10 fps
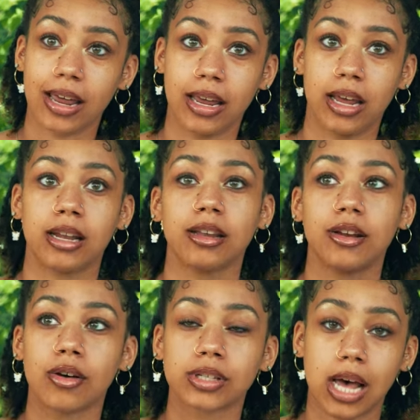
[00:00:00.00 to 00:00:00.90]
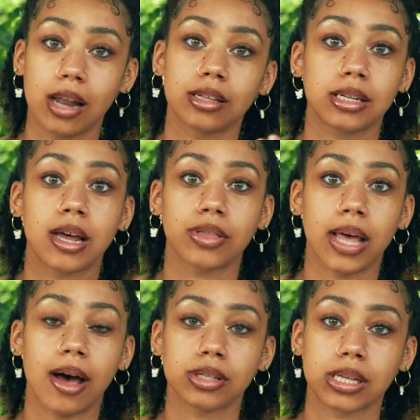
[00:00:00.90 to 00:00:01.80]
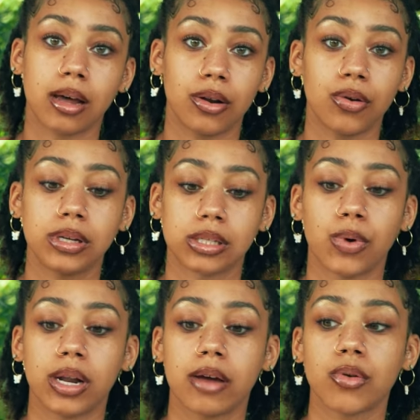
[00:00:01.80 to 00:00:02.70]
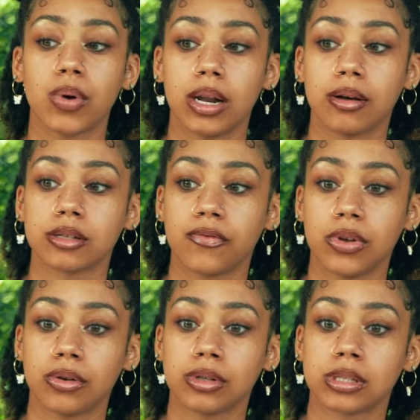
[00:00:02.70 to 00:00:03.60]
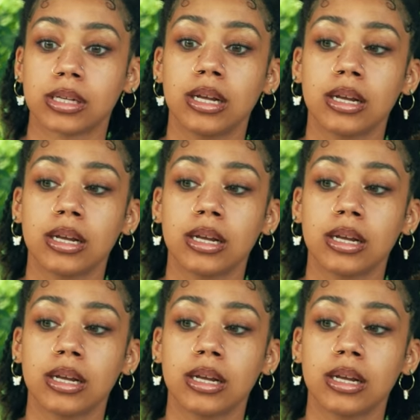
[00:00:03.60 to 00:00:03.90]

and silencing out the outside noise and what everyone else feels